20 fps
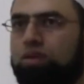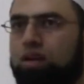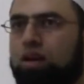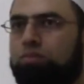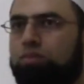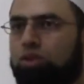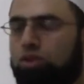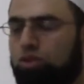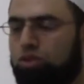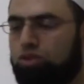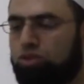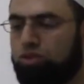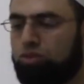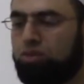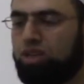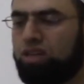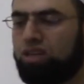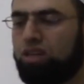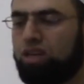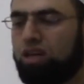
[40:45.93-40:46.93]
close to
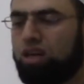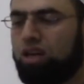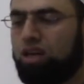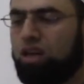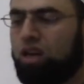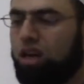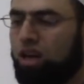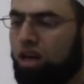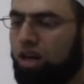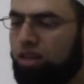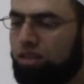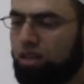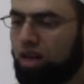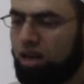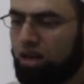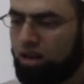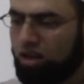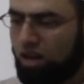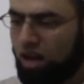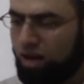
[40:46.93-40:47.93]
me and
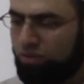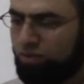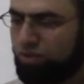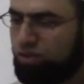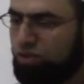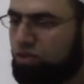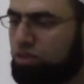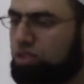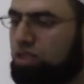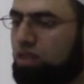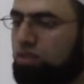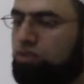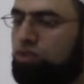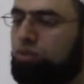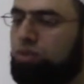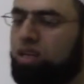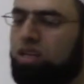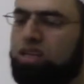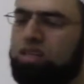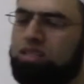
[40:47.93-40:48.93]
offer yourself to
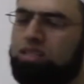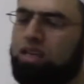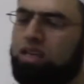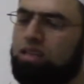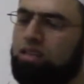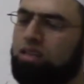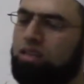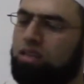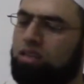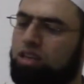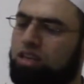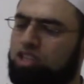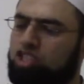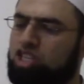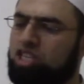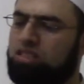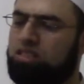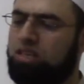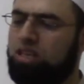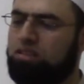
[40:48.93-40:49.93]
me,
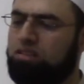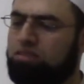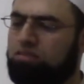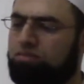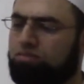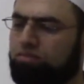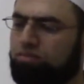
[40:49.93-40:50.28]
she said,